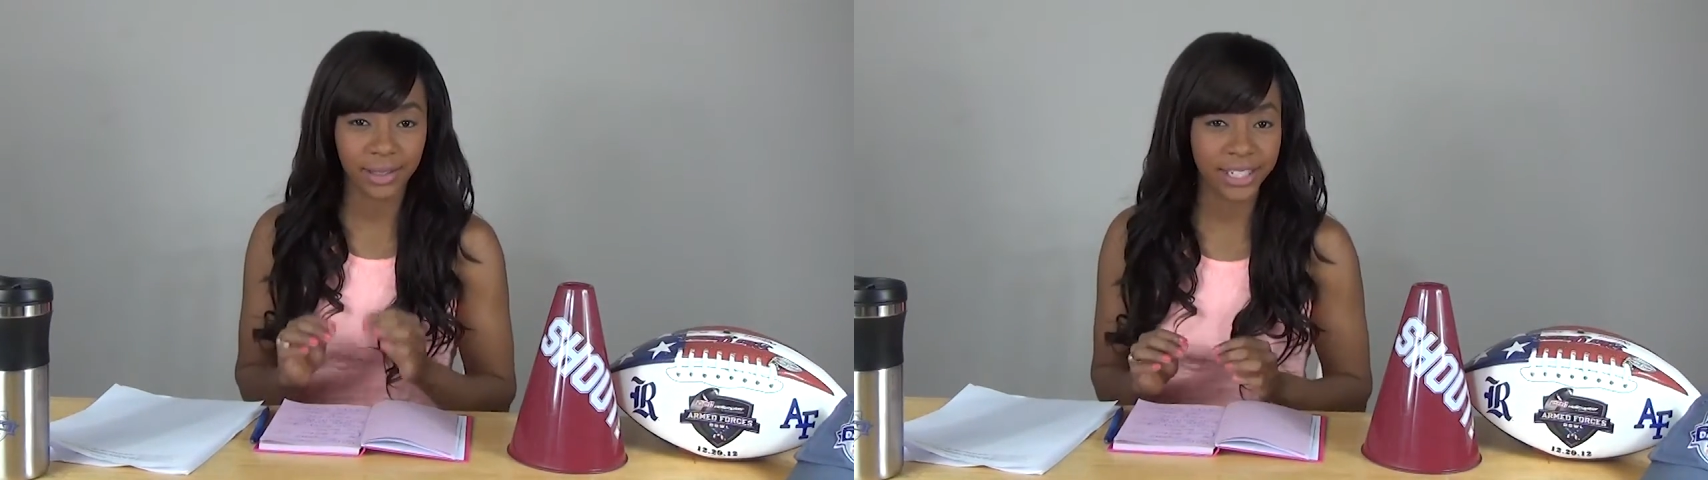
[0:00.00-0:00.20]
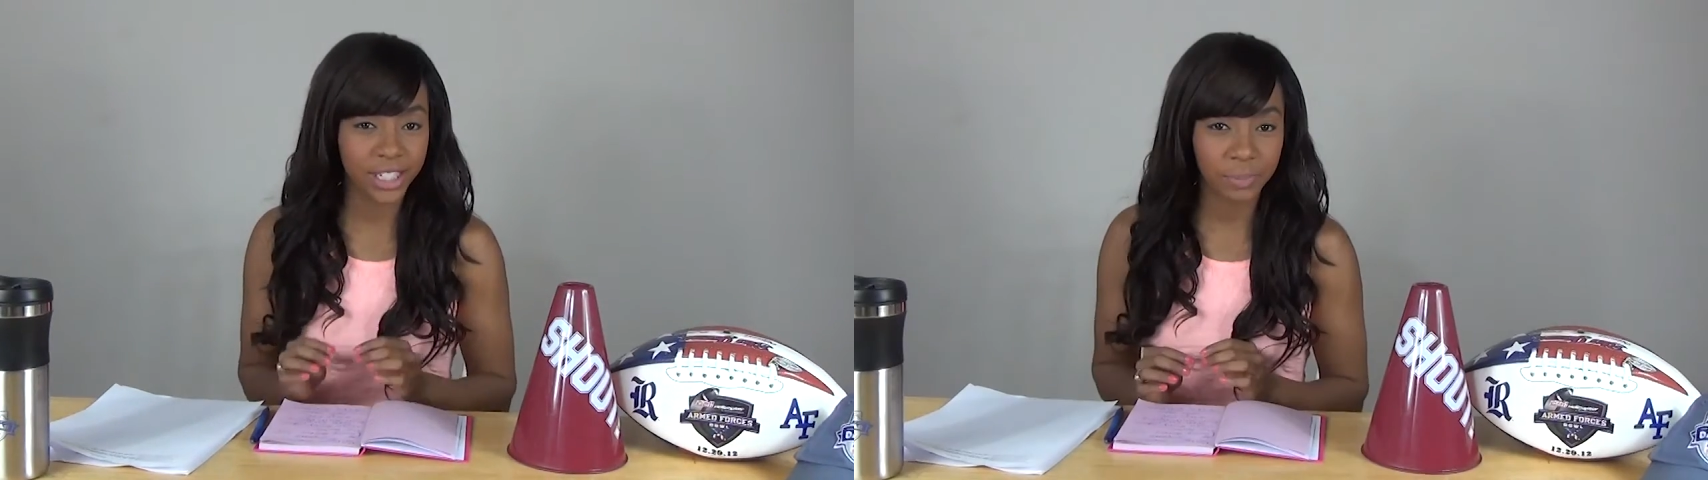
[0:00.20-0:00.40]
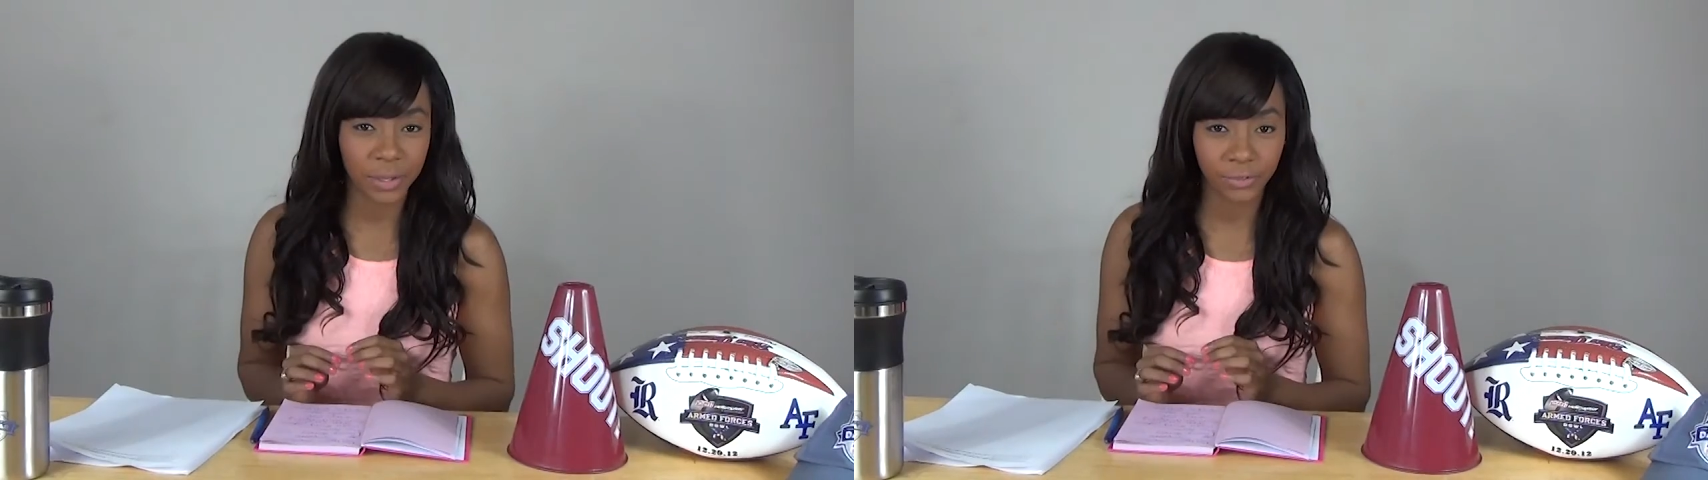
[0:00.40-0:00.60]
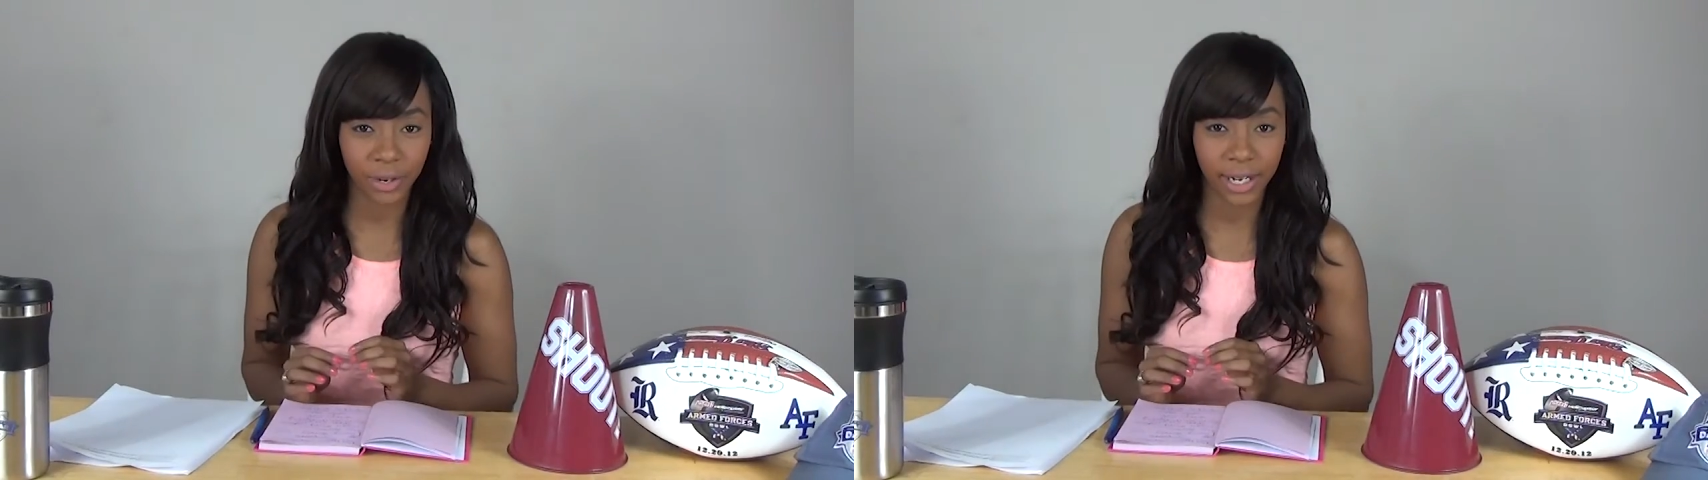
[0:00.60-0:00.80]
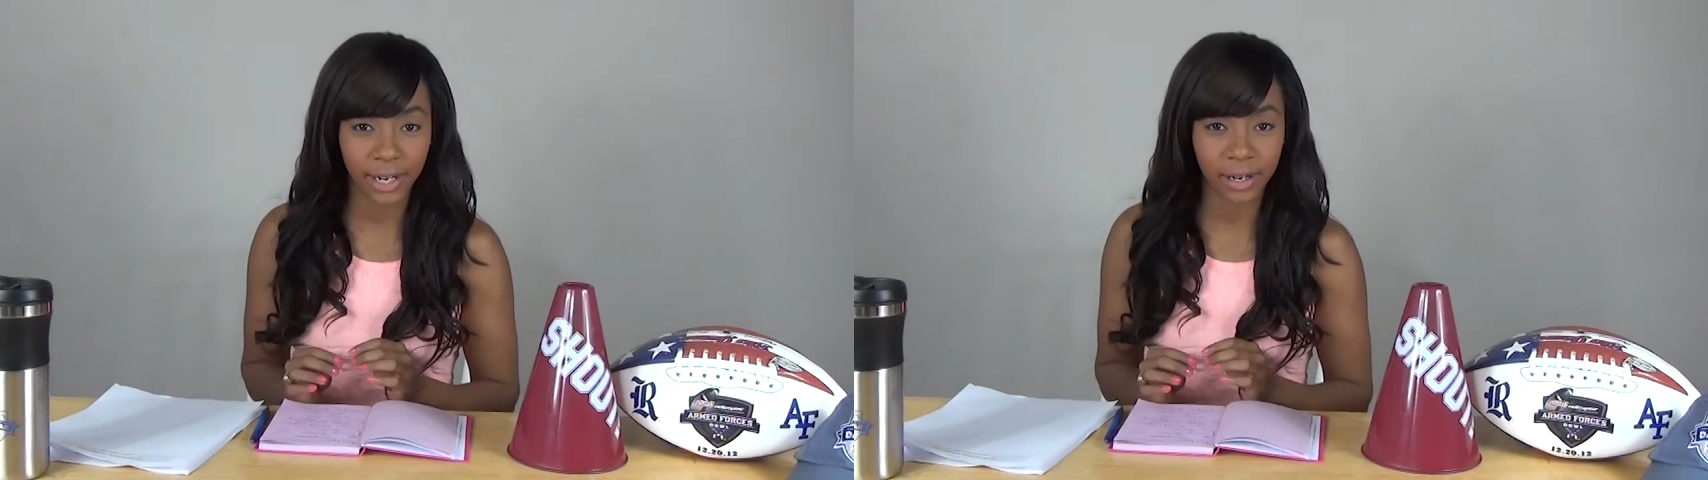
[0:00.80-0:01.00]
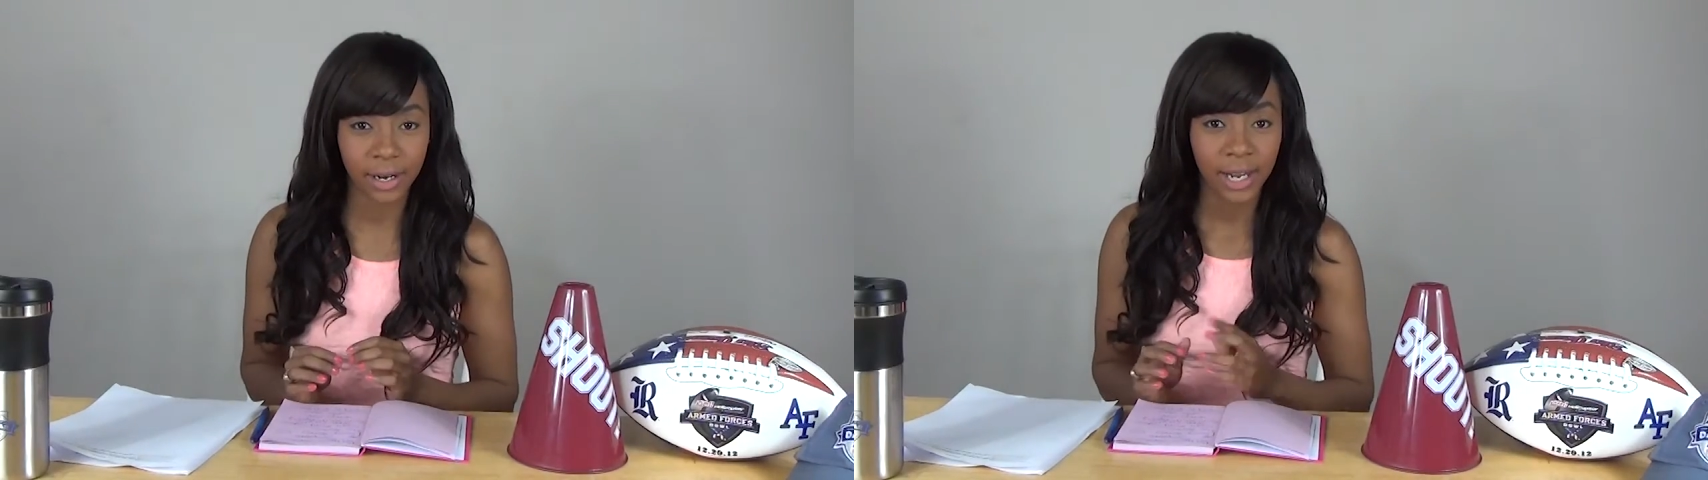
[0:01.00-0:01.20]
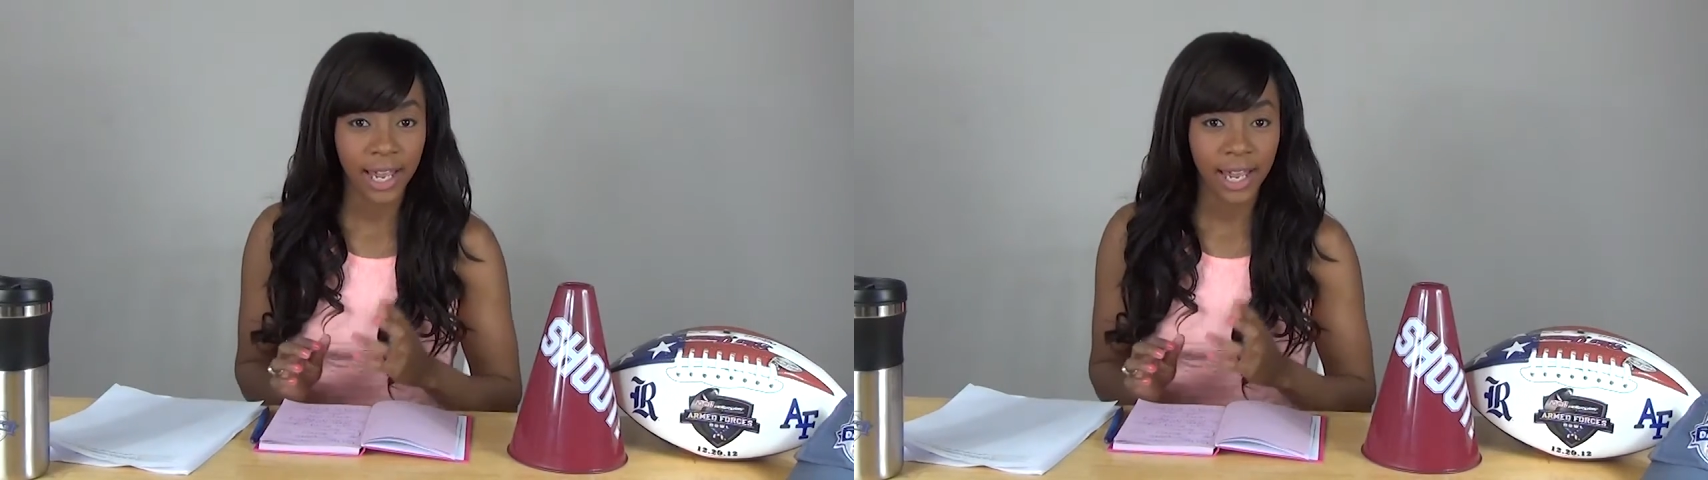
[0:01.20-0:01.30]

let's just be frank here.